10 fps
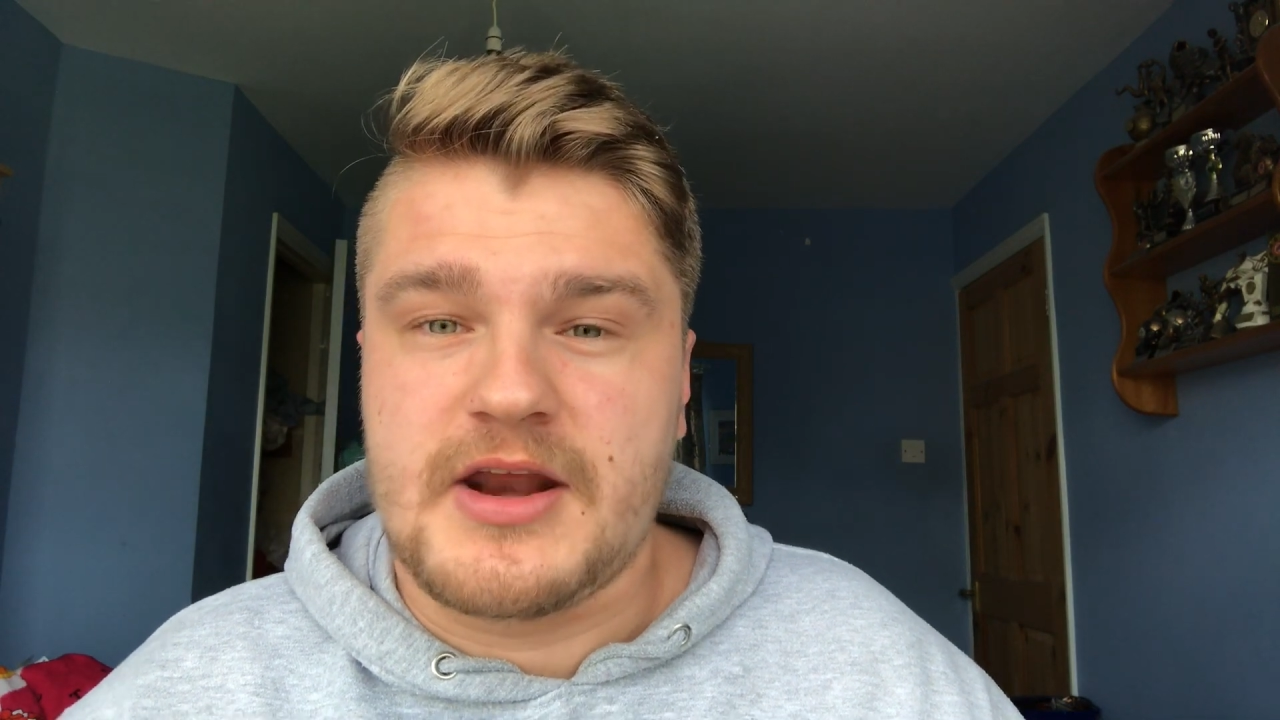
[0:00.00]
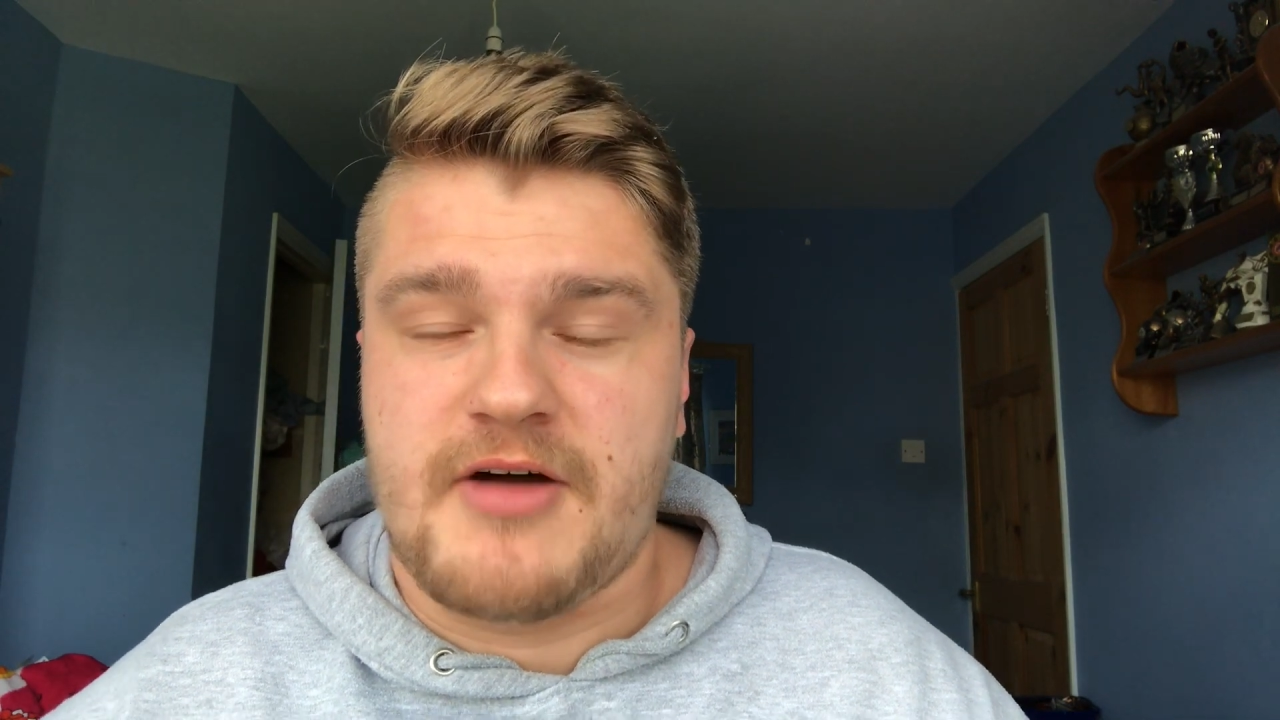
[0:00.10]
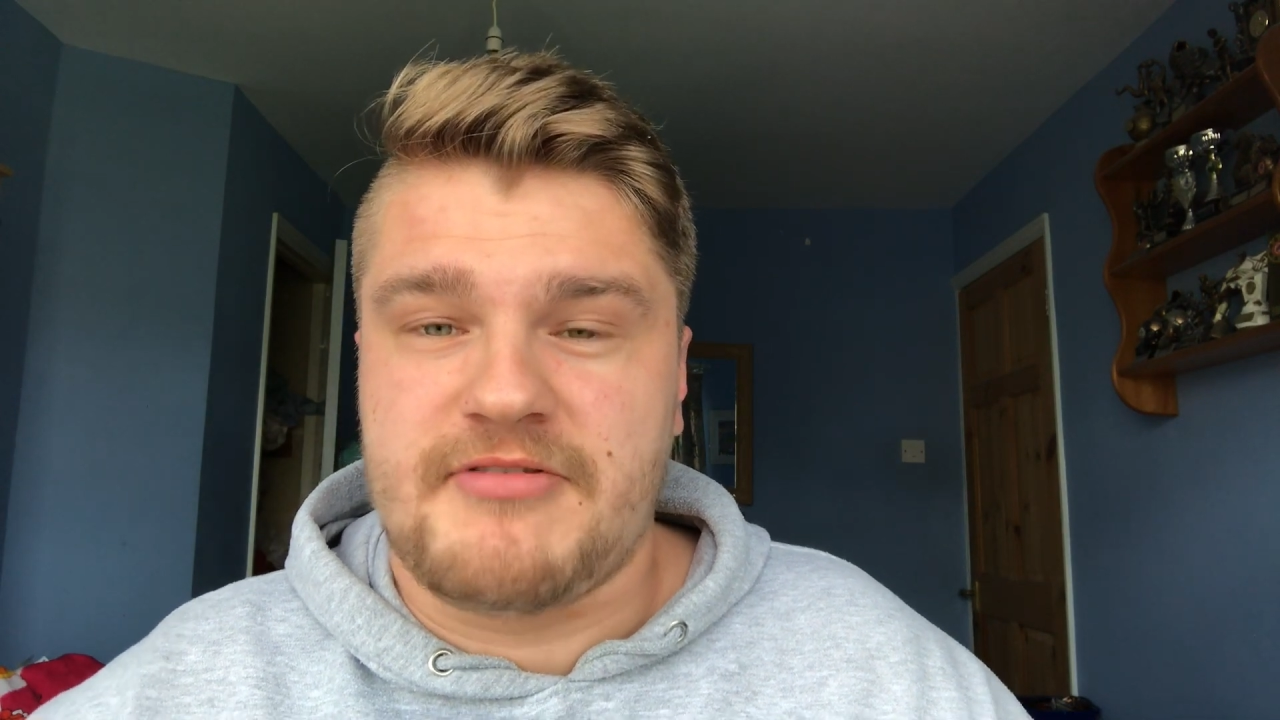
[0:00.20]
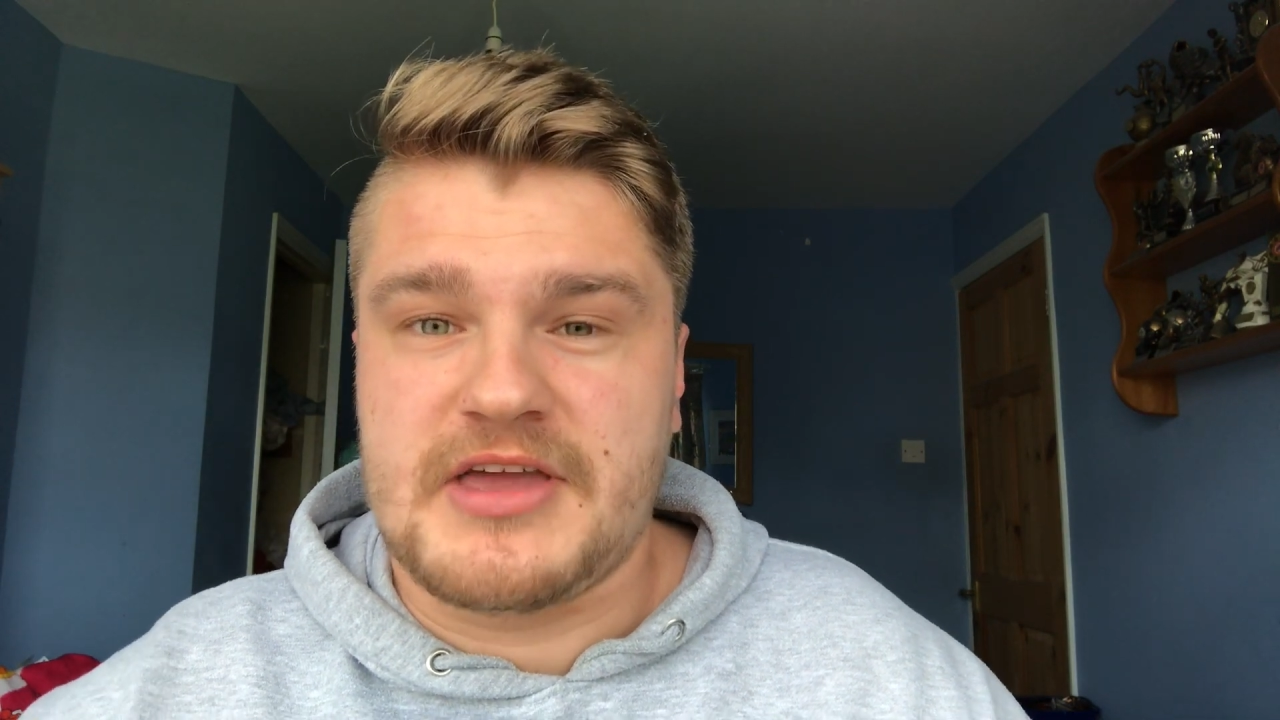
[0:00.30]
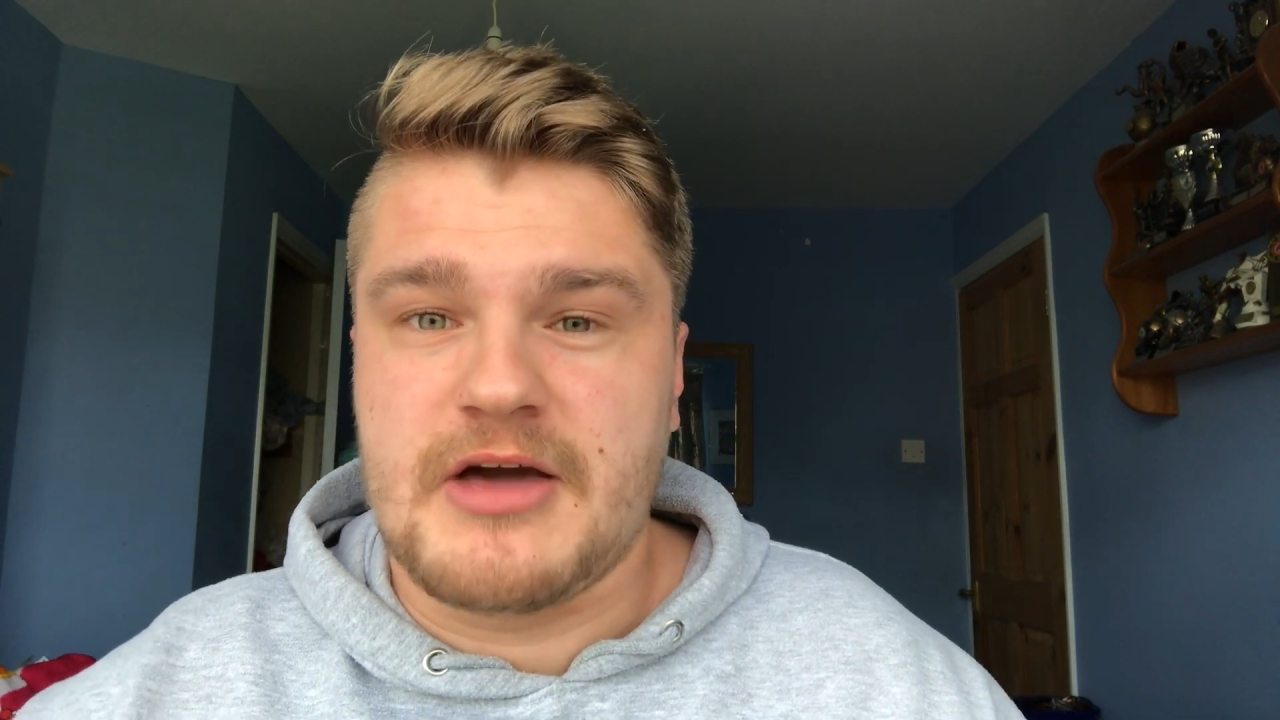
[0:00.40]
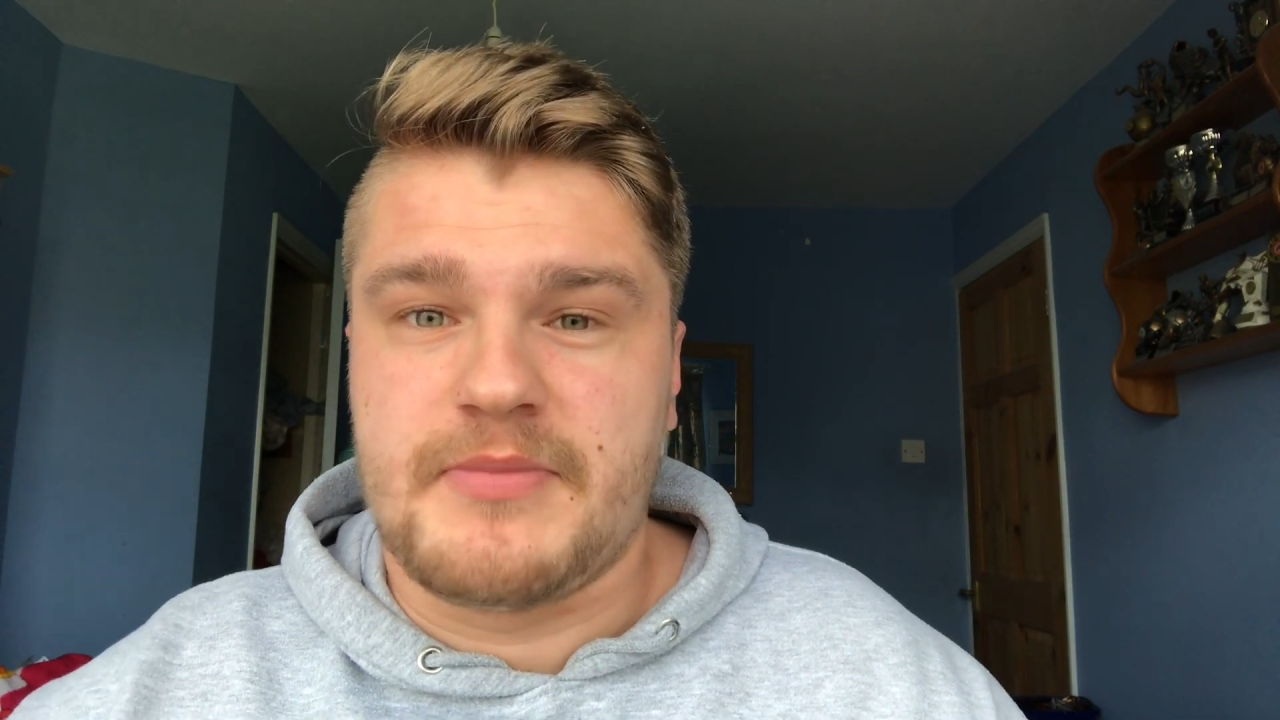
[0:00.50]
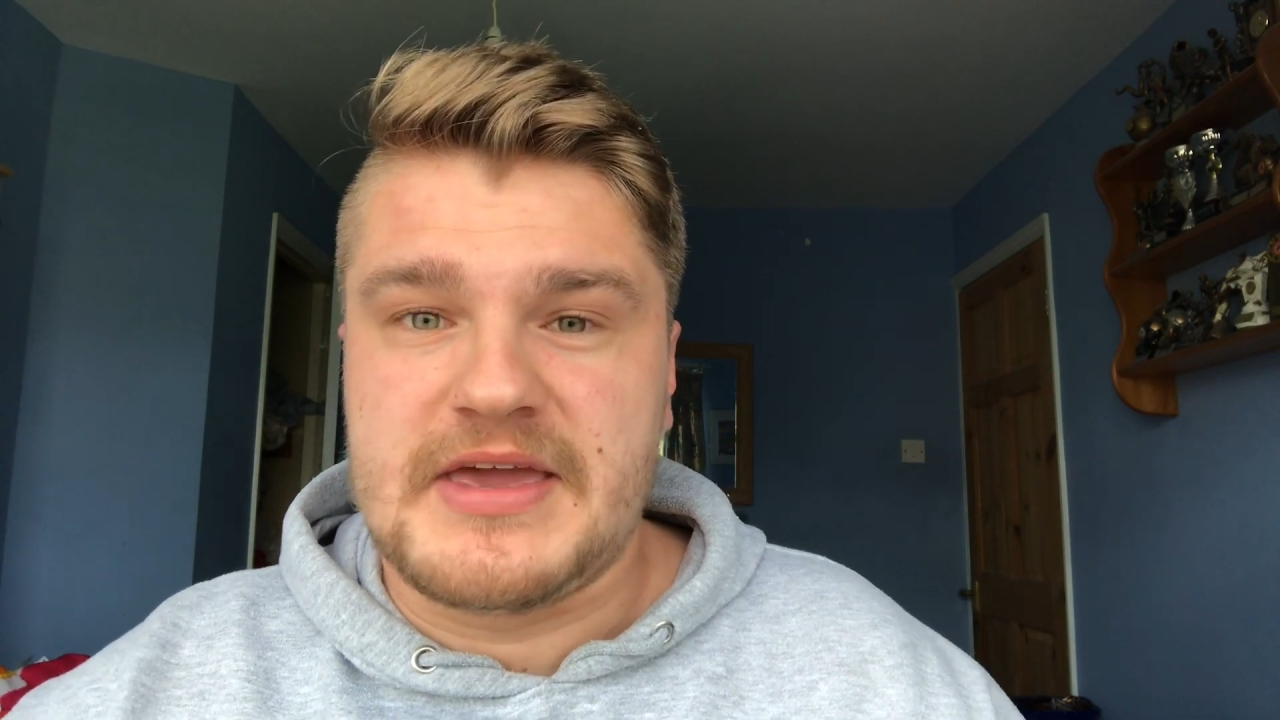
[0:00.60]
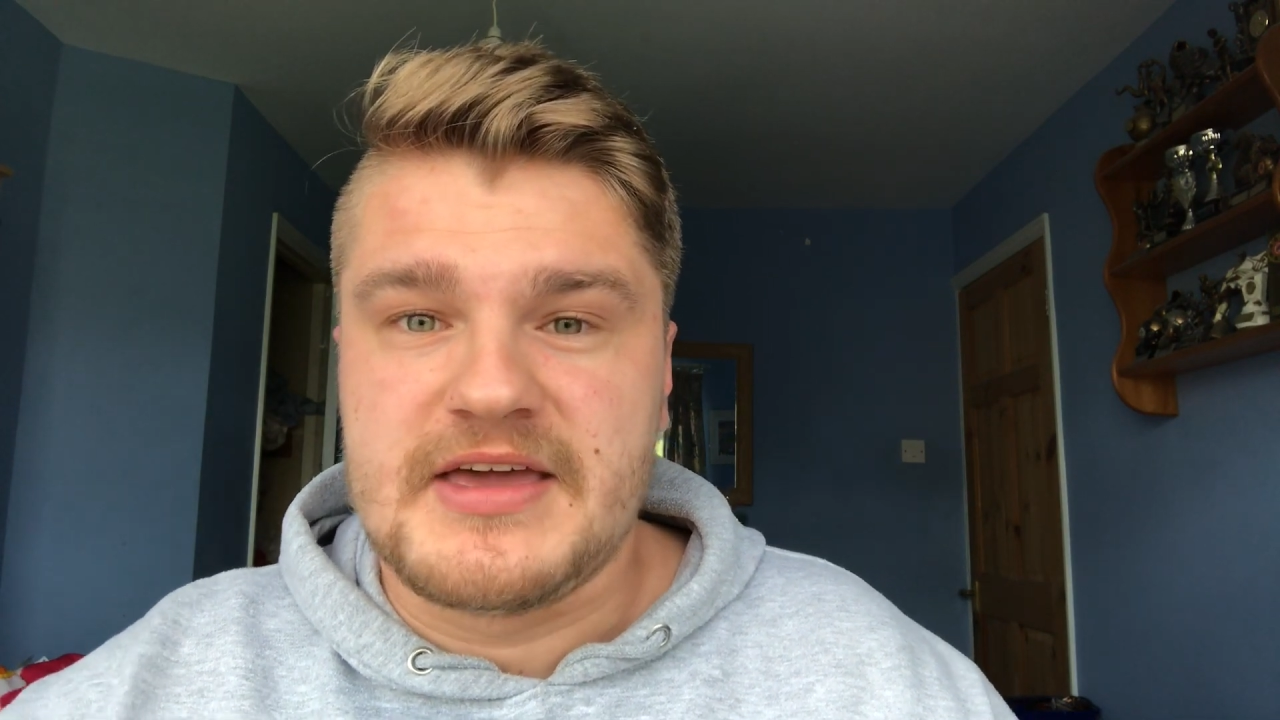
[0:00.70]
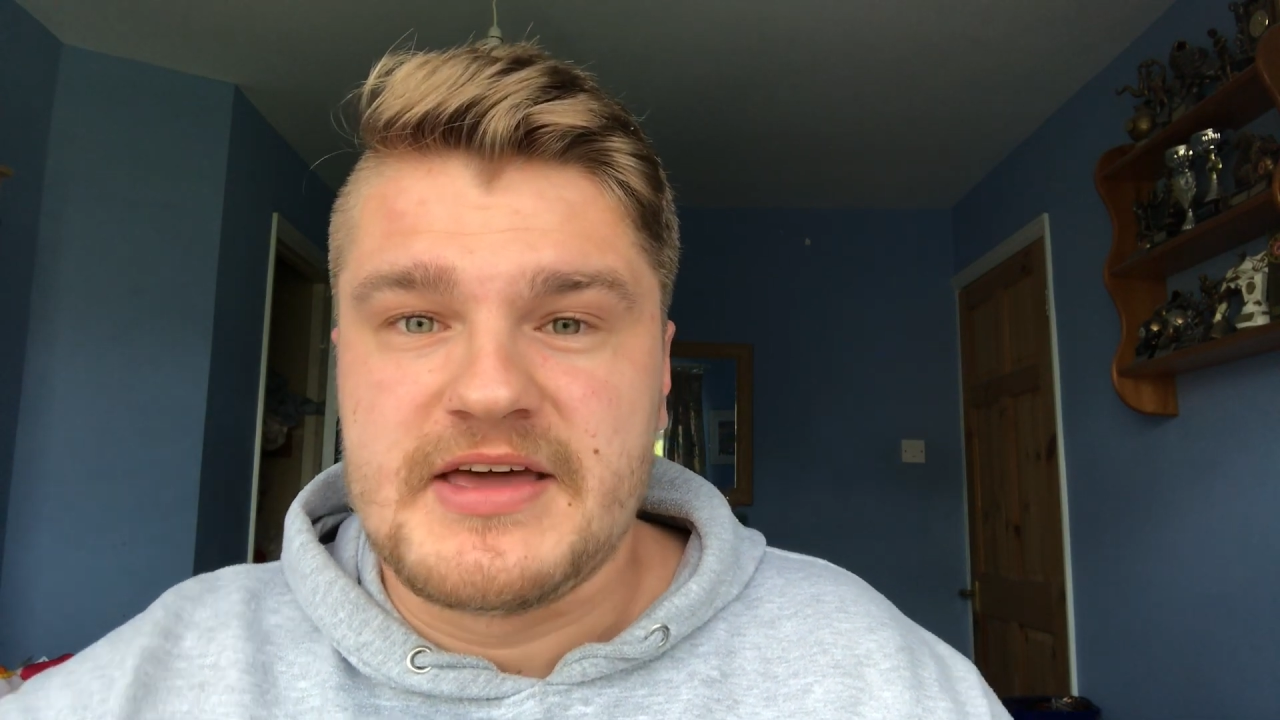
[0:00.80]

and I think he'll be